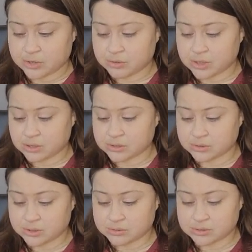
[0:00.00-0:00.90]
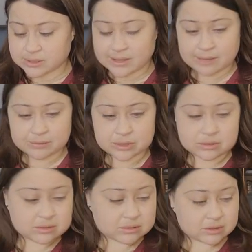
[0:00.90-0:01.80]
can also use them
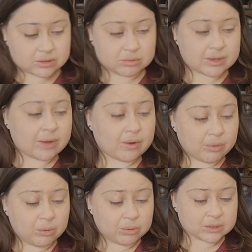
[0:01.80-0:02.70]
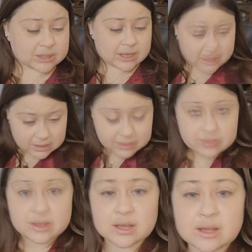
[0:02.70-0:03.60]
to hold
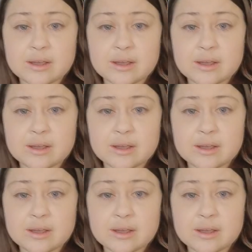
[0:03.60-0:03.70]
the